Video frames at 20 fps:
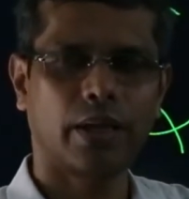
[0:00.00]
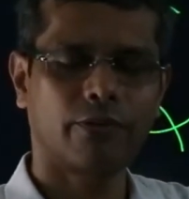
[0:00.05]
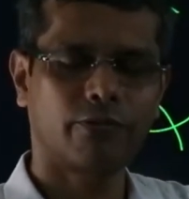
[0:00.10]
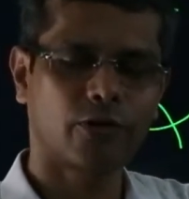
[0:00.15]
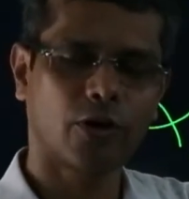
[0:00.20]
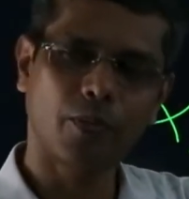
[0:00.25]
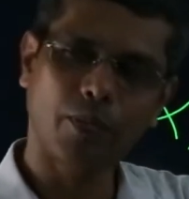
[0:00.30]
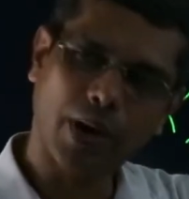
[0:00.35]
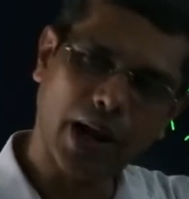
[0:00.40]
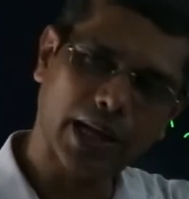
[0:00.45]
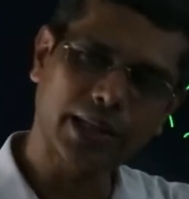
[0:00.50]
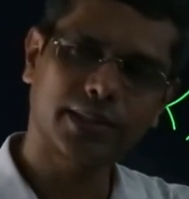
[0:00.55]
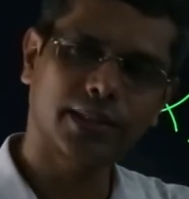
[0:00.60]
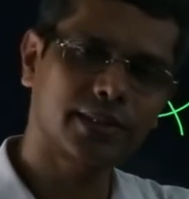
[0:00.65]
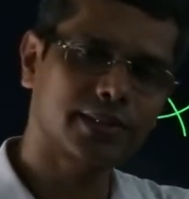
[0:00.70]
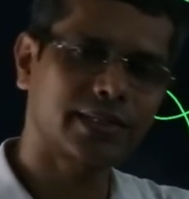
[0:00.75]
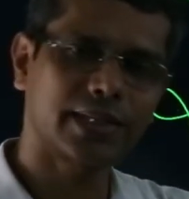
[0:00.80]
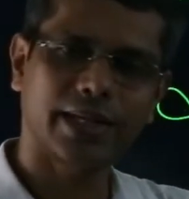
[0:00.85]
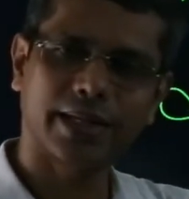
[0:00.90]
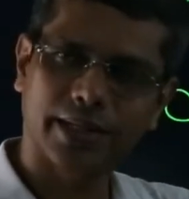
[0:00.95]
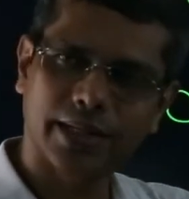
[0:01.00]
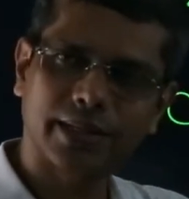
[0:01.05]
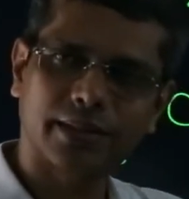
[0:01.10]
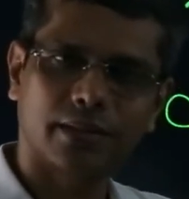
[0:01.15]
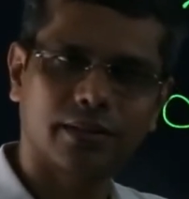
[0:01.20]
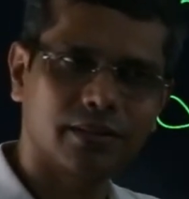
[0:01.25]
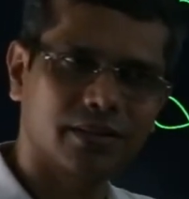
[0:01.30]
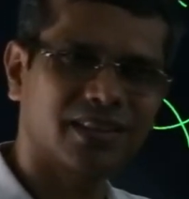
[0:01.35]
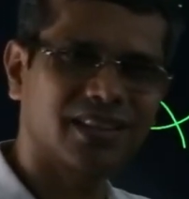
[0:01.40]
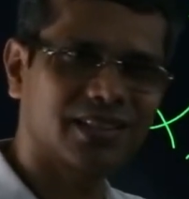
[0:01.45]
from either side
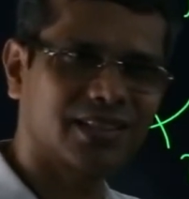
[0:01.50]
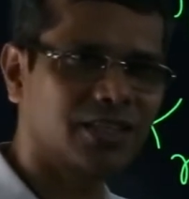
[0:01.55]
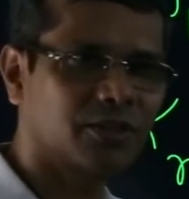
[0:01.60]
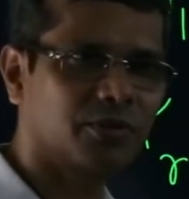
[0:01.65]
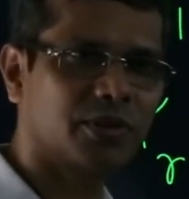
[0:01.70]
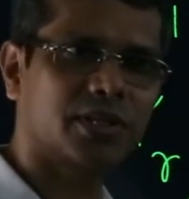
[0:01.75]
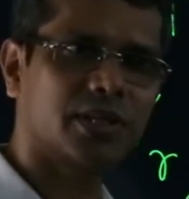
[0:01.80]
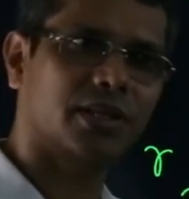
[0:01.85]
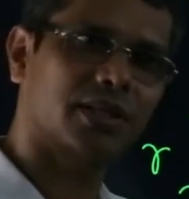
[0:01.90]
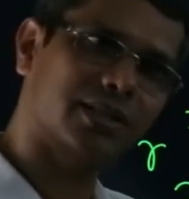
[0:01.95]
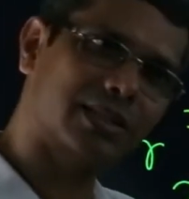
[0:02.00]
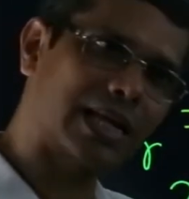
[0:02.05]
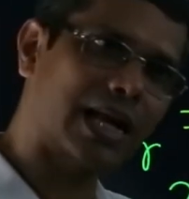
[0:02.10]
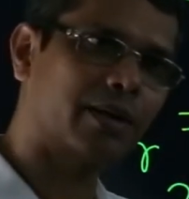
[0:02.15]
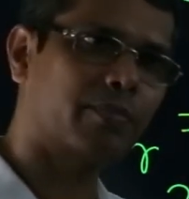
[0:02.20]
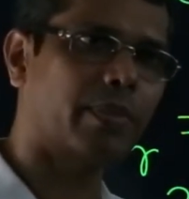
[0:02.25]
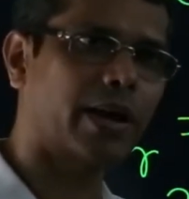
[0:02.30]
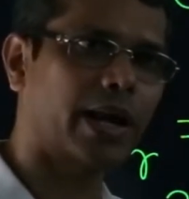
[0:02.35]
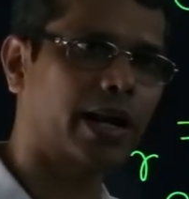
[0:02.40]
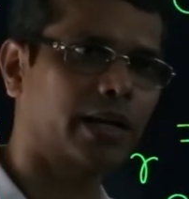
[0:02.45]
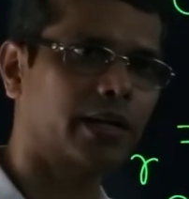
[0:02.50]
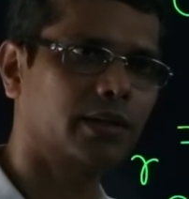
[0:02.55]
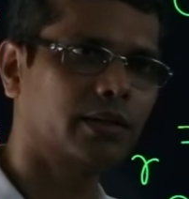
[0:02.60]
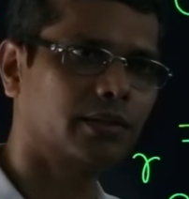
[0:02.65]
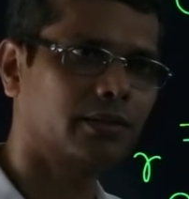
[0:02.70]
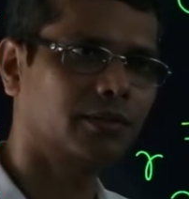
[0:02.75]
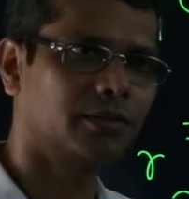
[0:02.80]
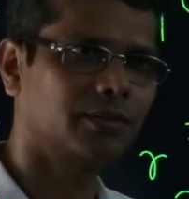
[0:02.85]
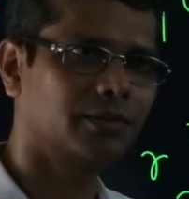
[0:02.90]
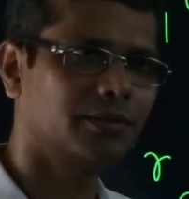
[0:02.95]
it, the situation is that bad
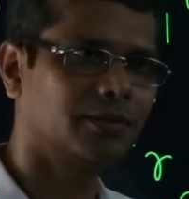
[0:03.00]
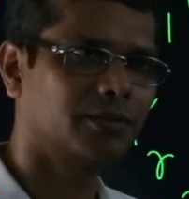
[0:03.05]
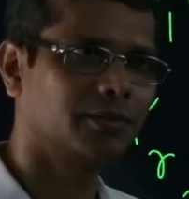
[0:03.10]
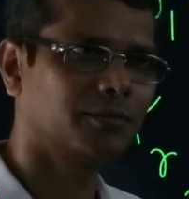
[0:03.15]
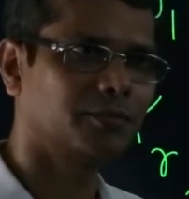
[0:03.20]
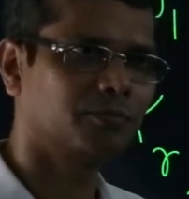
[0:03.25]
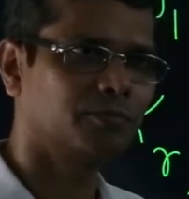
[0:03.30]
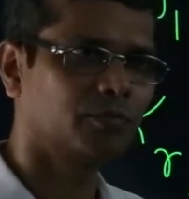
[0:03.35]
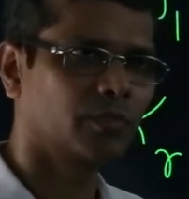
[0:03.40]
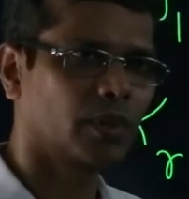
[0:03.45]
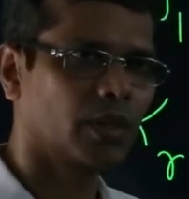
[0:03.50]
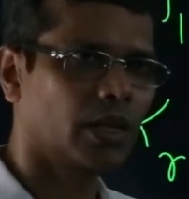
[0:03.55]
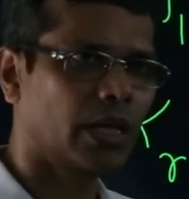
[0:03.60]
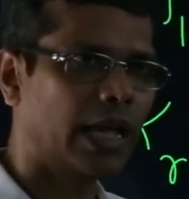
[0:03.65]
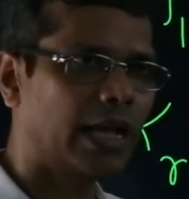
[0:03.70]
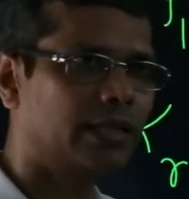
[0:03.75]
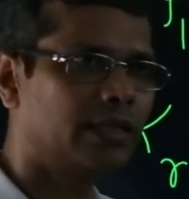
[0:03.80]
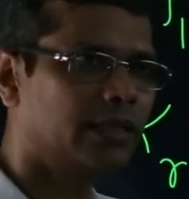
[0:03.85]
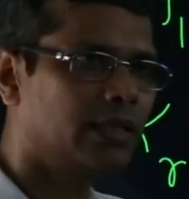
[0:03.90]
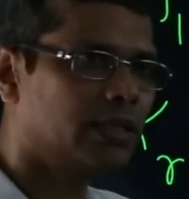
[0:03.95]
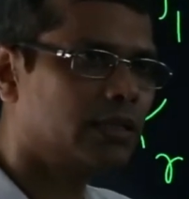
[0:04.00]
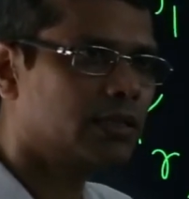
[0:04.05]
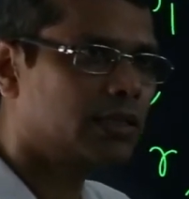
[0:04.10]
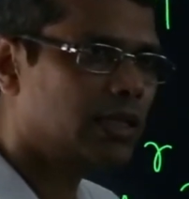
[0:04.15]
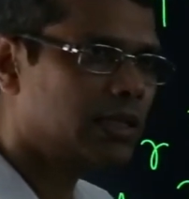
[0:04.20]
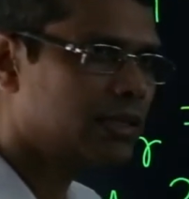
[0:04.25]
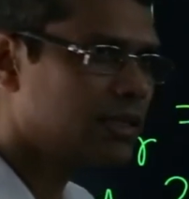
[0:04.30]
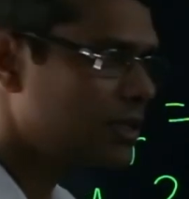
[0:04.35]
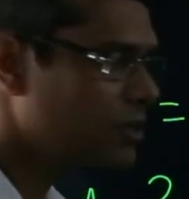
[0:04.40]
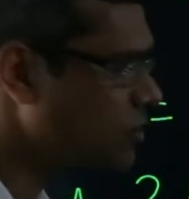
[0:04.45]
and this,
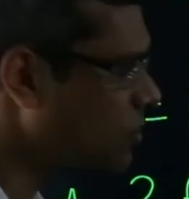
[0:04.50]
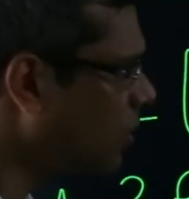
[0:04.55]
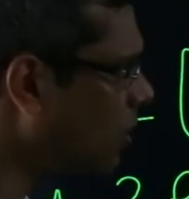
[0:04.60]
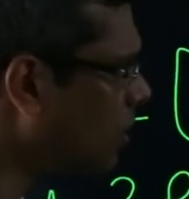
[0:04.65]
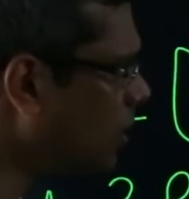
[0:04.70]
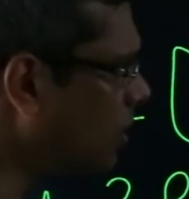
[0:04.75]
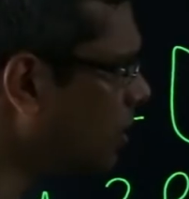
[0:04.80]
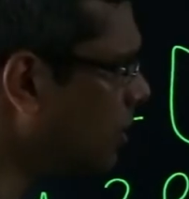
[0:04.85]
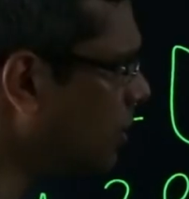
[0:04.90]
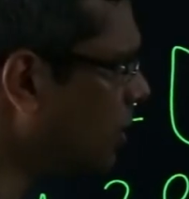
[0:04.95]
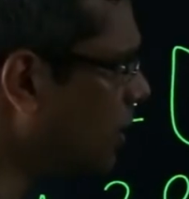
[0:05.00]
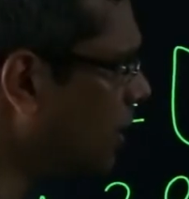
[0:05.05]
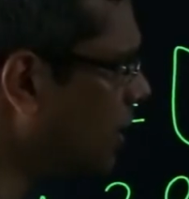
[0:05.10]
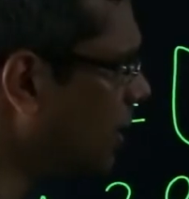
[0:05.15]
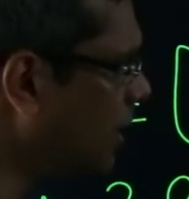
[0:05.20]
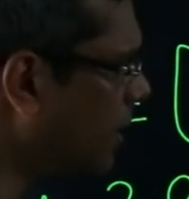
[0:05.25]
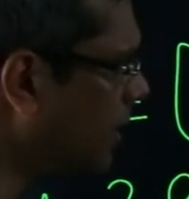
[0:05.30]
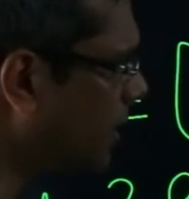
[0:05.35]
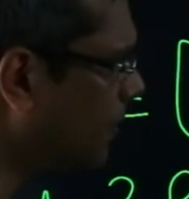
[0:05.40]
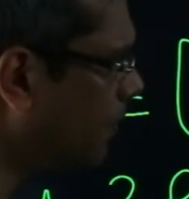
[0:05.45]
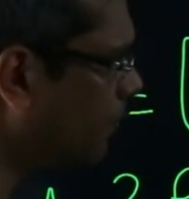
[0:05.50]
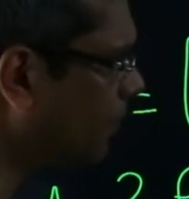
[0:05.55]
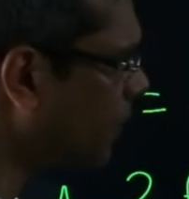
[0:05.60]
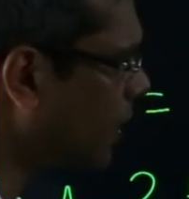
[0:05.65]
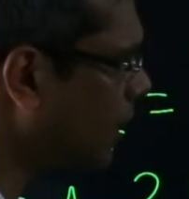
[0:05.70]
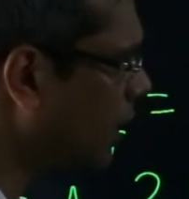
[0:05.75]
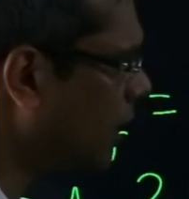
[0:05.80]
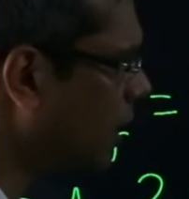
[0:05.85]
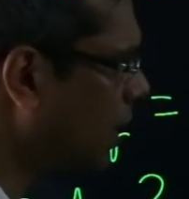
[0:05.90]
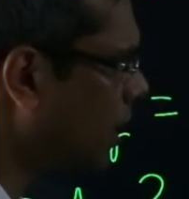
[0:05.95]
this is called the
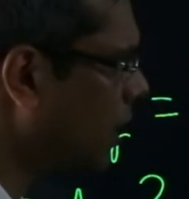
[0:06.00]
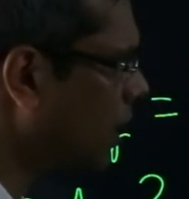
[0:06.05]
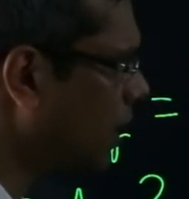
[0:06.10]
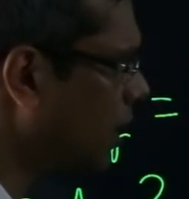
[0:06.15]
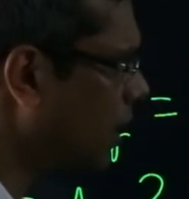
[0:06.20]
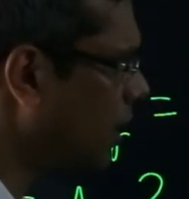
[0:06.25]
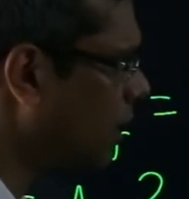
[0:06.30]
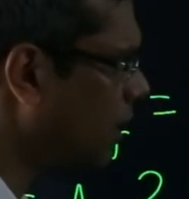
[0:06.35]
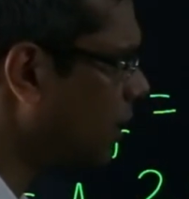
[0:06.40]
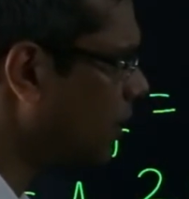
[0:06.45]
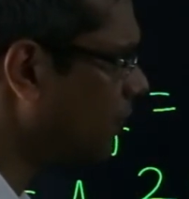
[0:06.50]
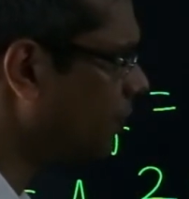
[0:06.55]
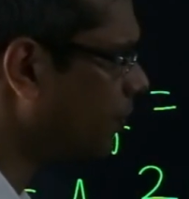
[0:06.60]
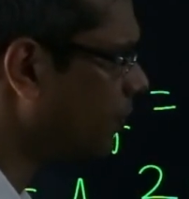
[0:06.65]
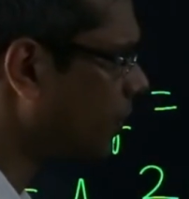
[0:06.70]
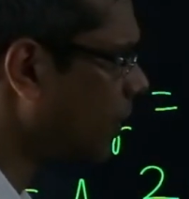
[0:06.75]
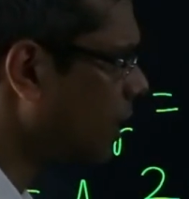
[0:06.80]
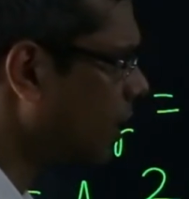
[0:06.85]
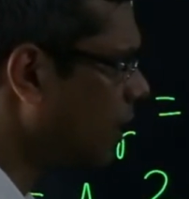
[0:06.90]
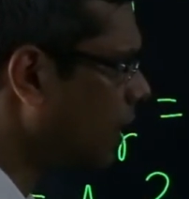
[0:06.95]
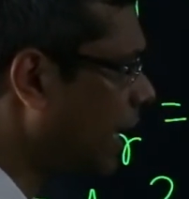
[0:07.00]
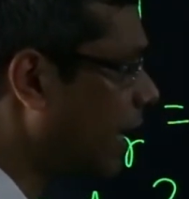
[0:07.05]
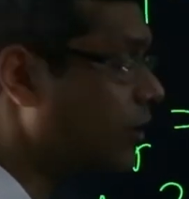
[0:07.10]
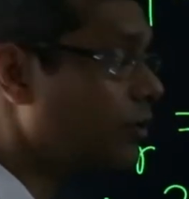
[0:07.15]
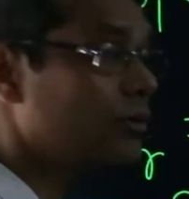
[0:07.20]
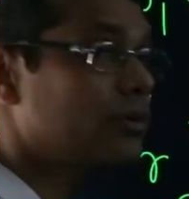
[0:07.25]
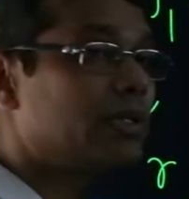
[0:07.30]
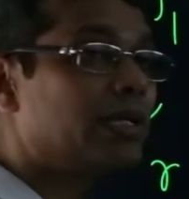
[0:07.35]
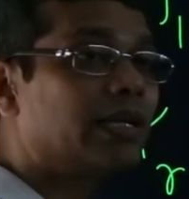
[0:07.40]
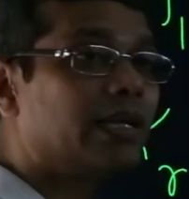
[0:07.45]
um,
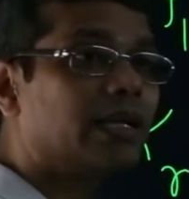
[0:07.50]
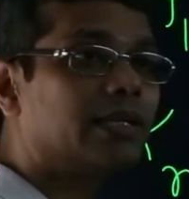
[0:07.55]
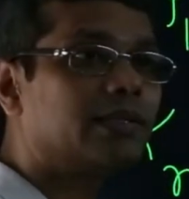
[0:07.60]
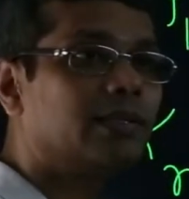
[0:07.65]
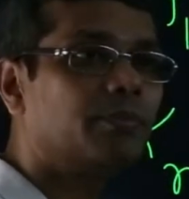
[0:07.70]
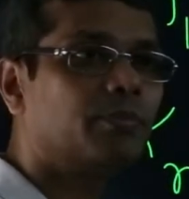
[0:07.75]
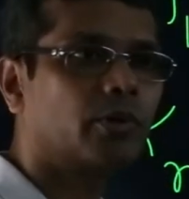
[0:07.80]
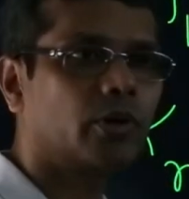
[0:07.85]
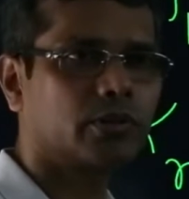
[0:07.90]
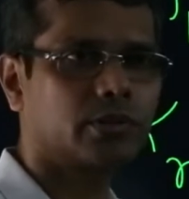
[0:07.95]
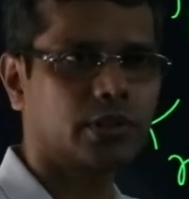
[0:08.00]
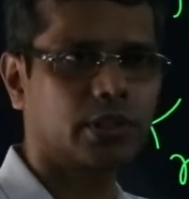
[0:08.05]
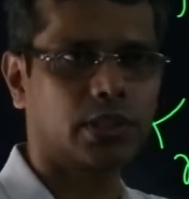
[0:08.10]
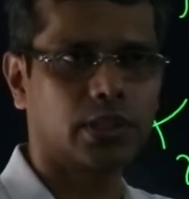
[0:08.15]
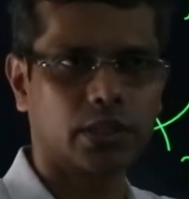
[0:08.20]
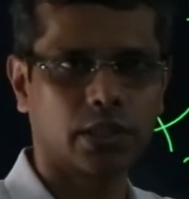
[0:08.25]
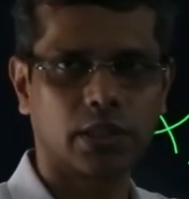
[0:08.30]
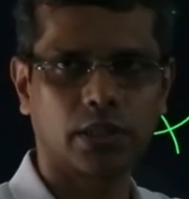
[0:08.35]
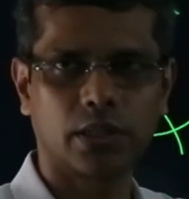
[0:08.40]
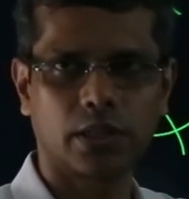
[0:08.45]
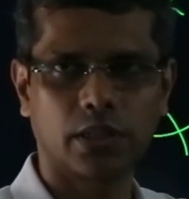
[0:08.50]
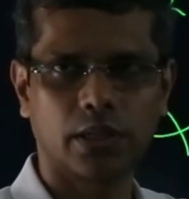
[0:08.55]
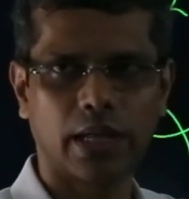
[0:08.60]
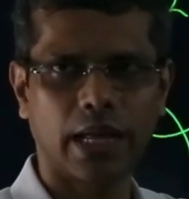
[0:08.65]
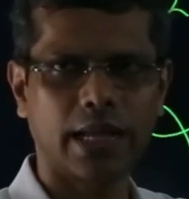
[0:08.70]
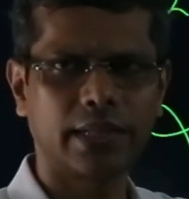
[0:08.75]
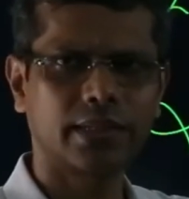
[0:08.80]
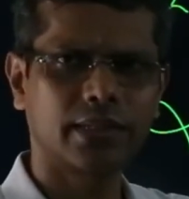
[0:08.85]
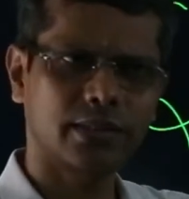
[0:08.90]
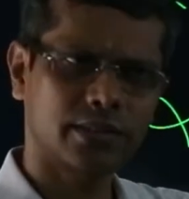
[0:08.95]
acoustic reciprocity
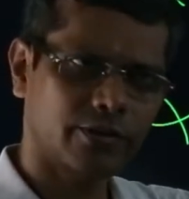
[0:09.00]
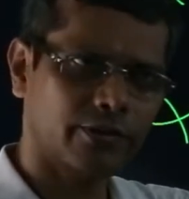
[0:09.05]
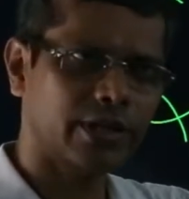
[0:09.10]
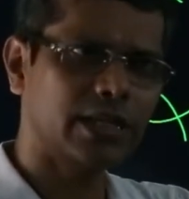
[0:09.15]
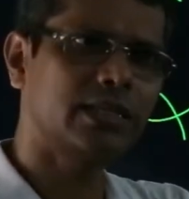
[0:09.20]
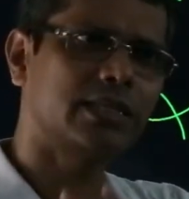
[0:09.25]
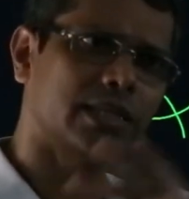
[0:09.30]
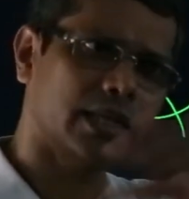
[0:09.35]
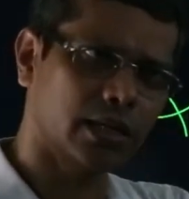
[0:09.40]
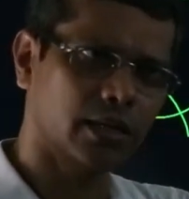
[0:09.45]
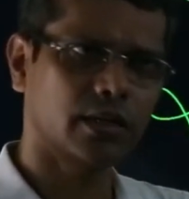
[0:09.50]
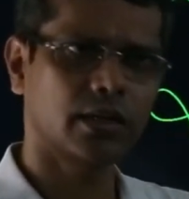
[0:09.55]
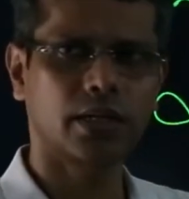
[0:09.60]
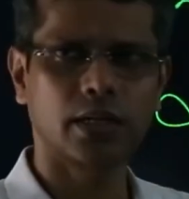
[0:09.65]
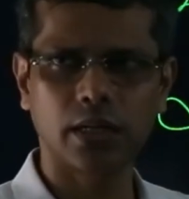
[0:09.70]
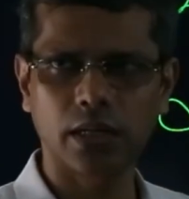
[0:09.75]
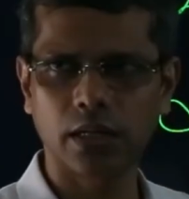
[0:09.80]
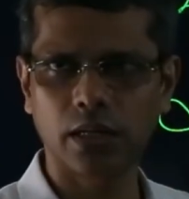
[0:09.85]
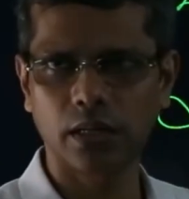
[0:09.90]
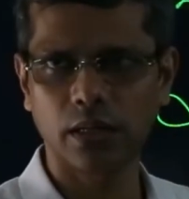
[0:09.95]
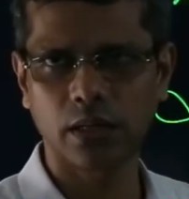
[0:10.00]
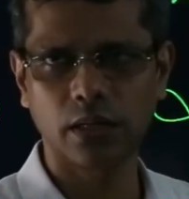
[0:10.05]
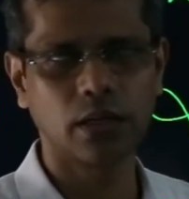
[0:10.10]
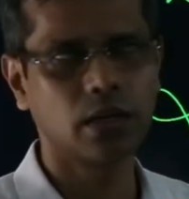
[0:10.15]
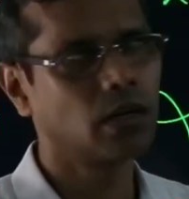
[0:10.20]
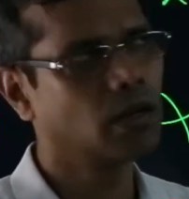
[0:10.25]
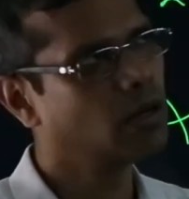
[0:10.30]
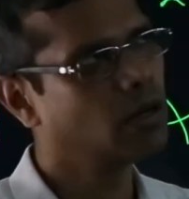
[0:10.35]
and this is a very general